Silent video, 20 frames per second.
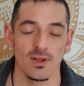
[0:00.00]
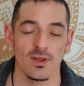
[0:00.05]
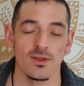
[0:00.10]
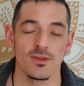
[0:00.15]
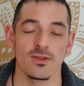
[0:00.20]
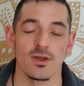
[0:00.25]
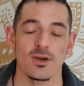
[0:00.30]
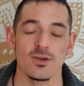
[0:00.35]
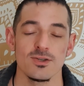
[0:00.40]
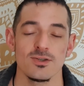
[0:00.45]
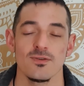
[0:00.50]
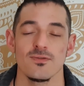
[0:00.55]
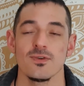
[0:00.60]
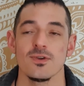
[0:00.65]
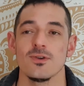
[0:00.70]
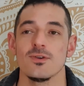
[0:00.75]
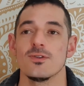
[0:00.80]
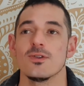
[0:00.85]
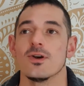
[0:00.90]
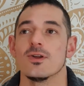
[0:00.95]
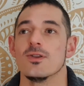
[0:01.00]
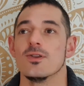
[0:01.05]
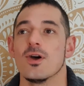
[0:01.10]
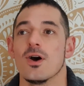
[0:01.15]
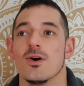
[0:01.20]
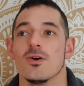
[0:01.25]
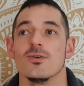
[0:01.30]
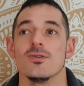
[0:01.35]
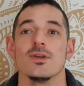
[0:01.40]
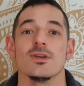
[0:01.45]
Those of you that
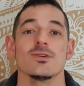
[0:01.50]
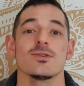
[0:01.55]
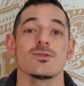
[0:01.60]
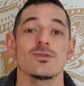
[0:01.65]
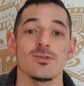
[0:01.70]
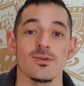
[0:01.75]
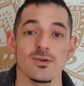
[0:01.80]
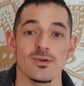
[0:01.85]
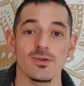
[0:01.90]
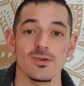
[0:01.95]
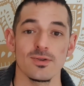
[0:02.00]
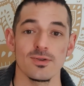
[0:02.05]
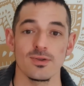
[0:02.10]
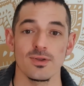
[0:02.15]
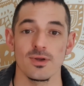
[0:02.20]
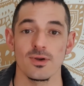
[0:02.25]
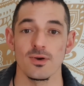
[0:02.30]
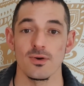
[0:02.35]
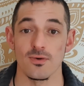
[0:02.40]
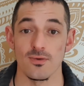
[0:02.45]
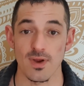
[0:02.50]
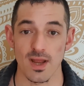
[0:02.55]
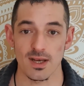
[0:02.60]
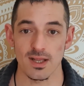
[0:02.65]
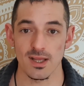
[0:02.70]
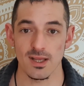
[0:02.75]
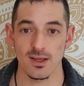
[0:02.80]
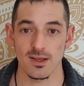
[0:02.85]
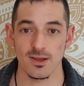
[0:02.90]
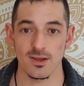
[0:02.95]
know this truth
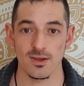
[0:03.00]
already,